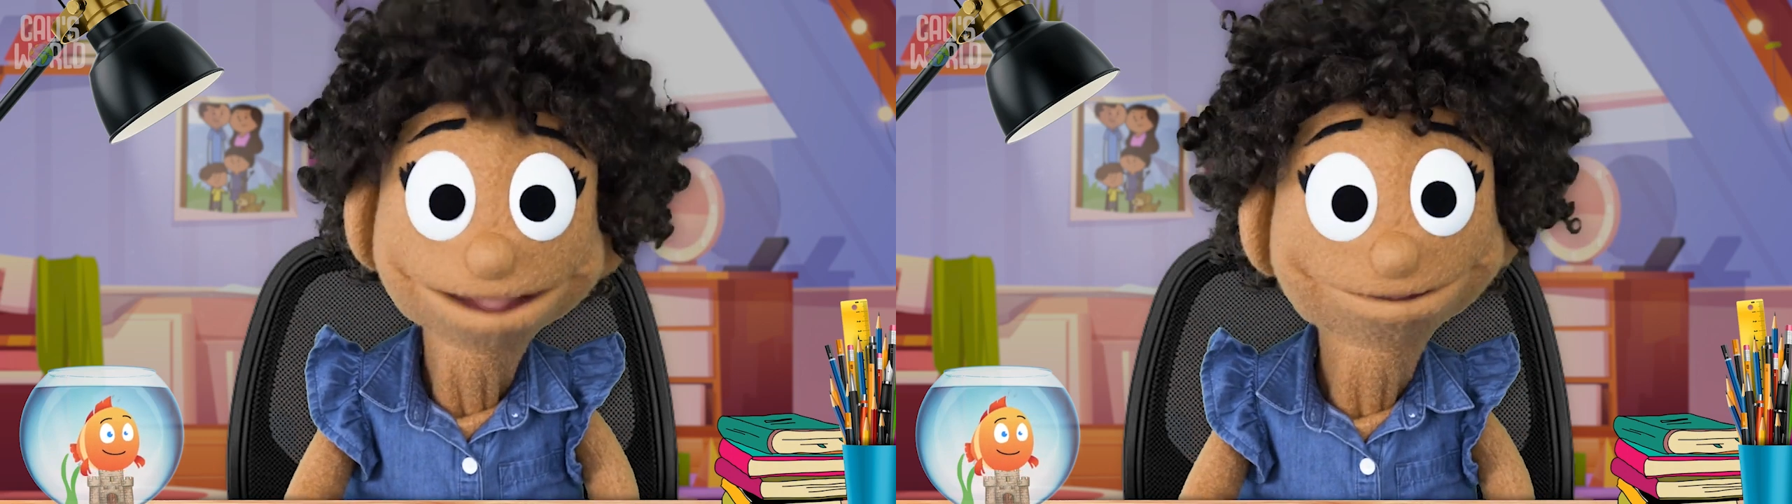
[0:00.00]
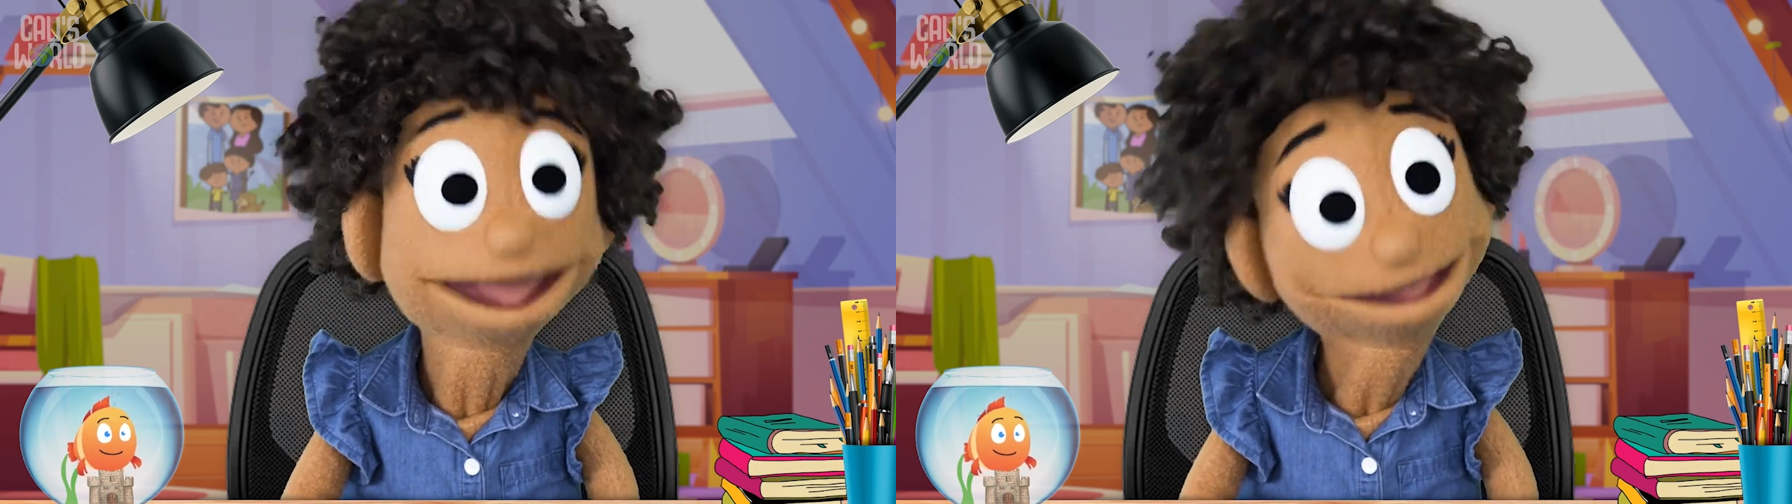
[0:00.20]

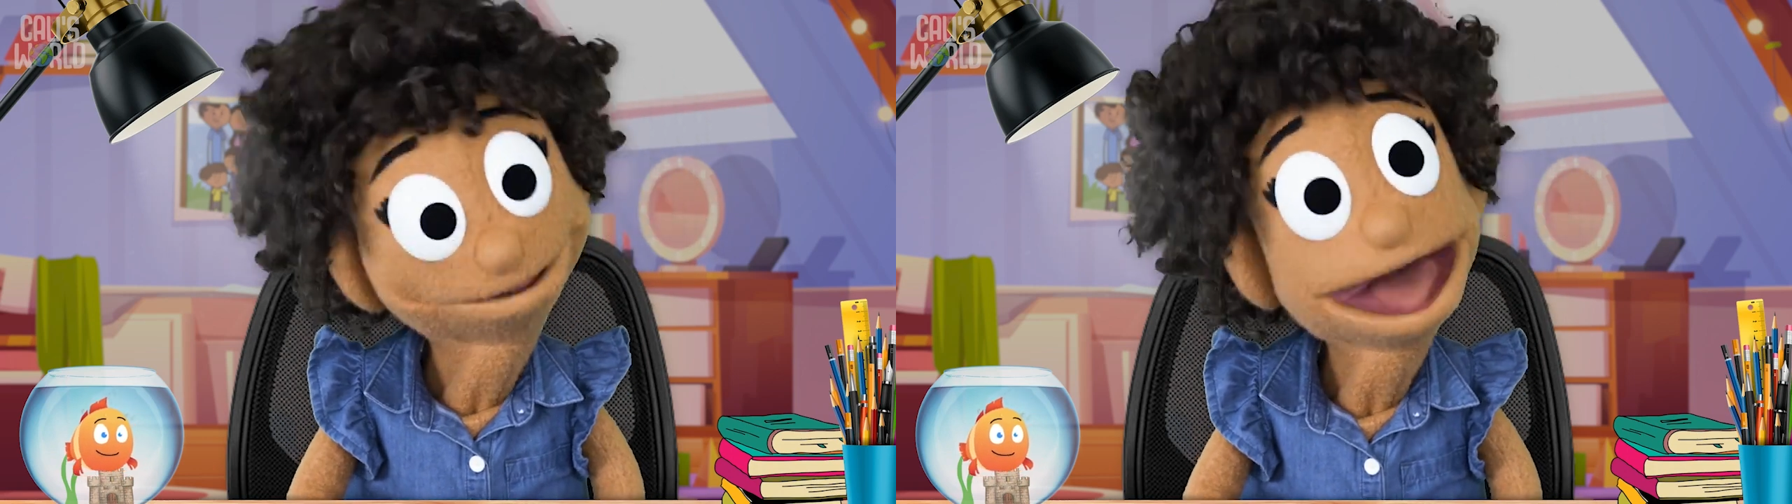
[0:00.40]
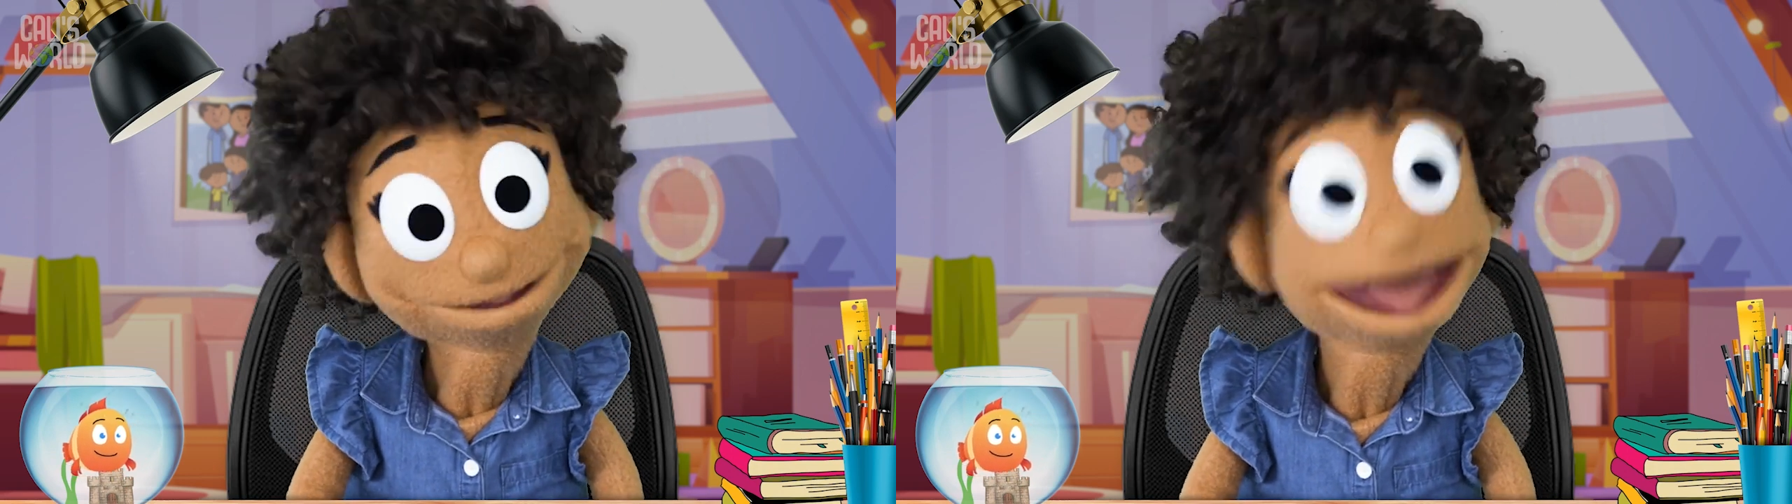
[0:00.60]
I
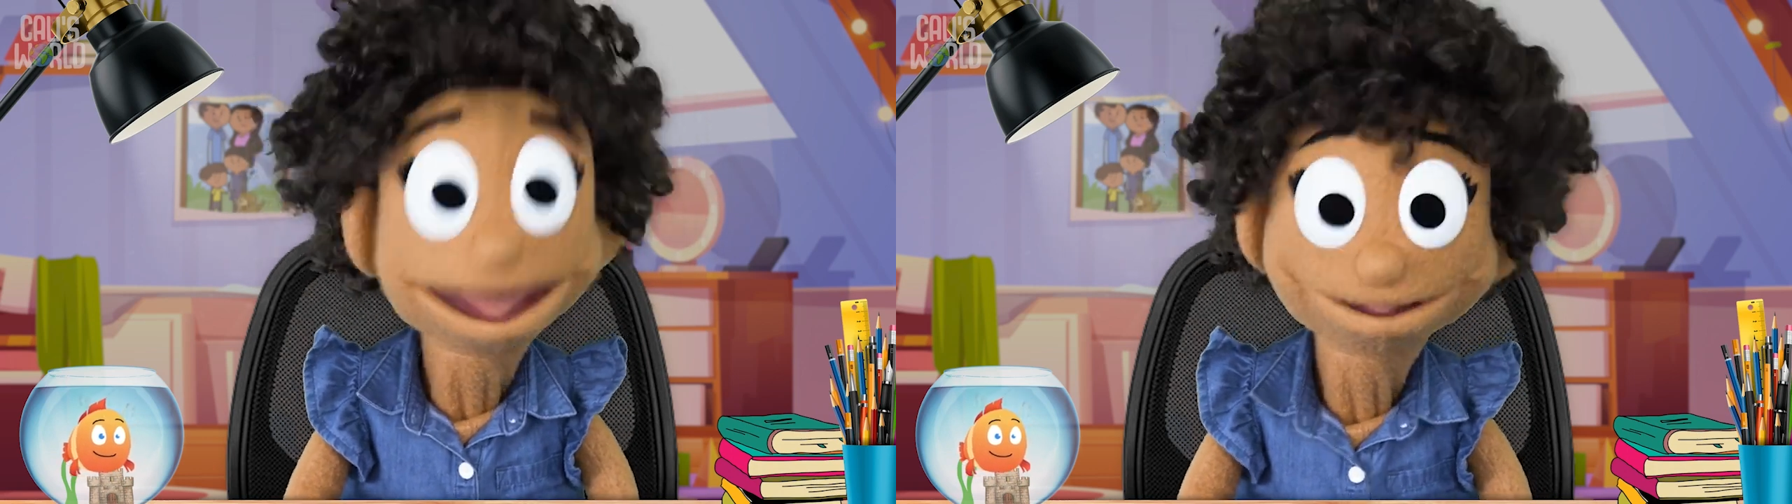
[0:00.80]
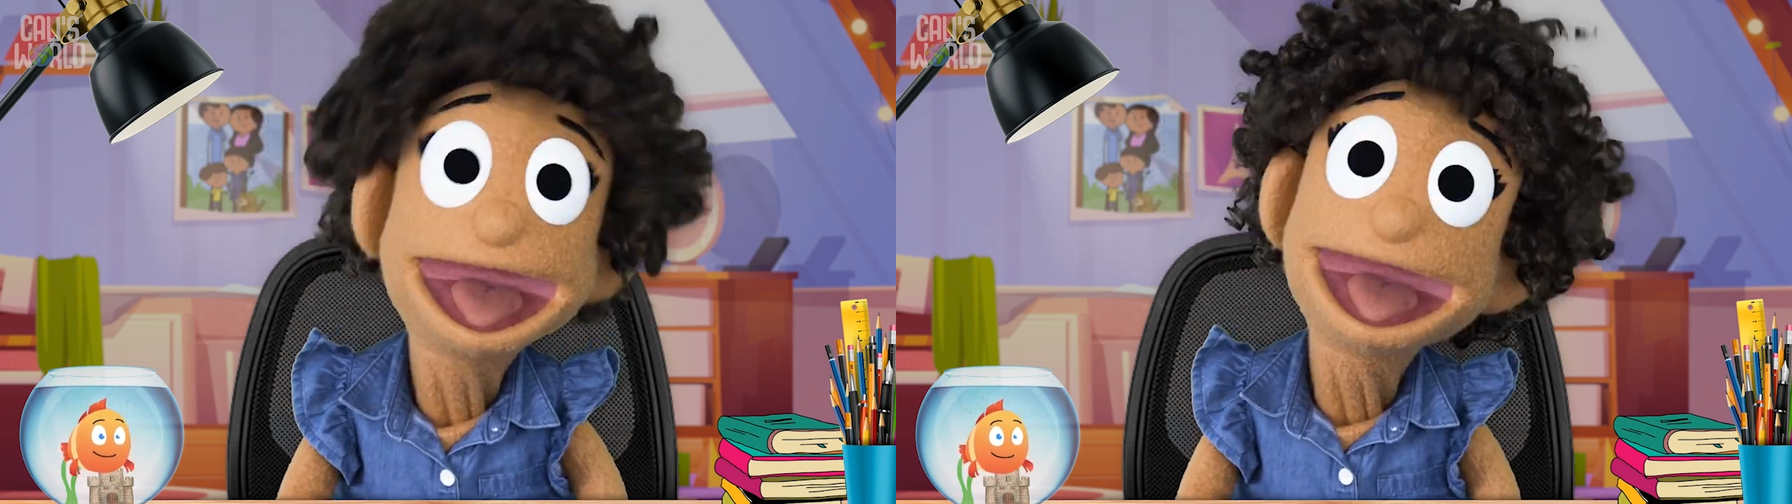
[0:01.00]
just
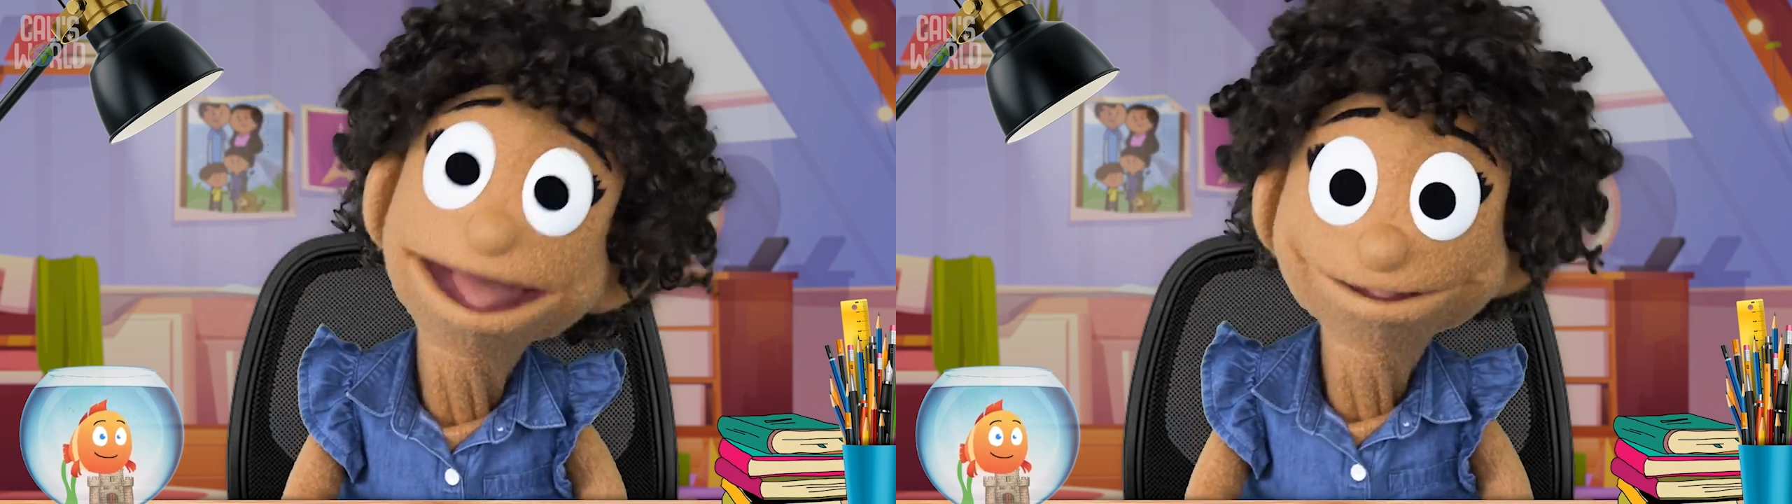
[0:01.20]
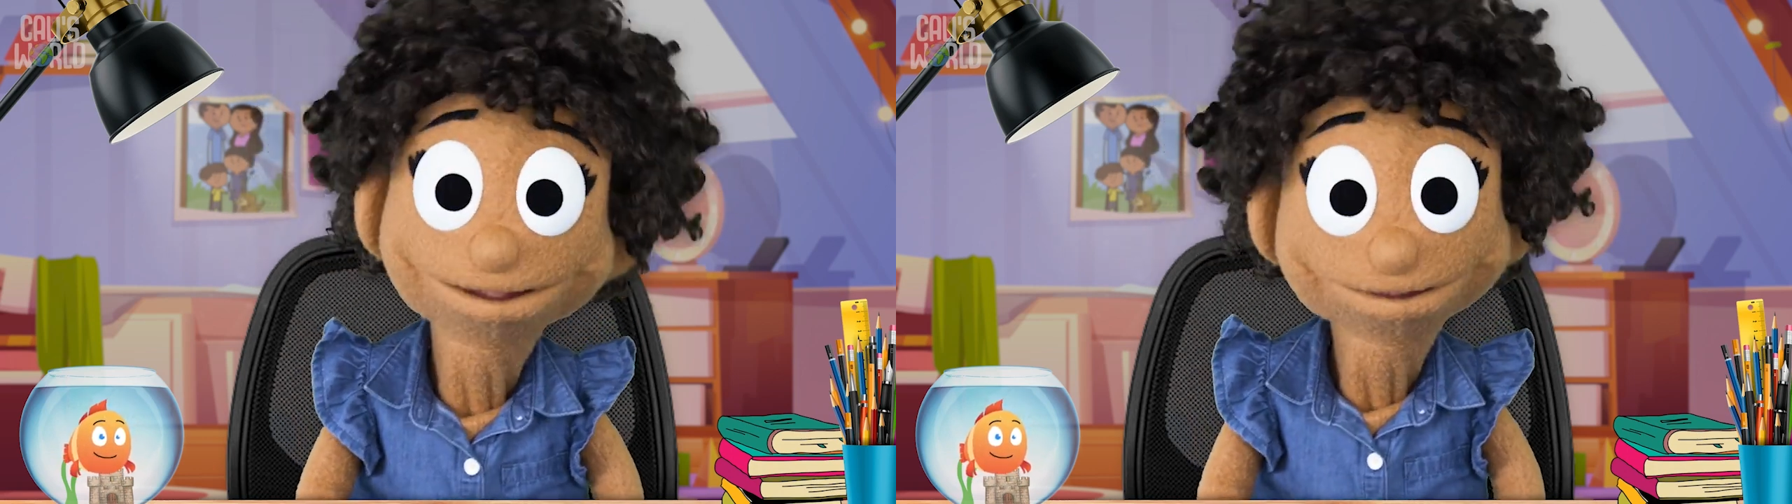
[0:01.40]
miss them.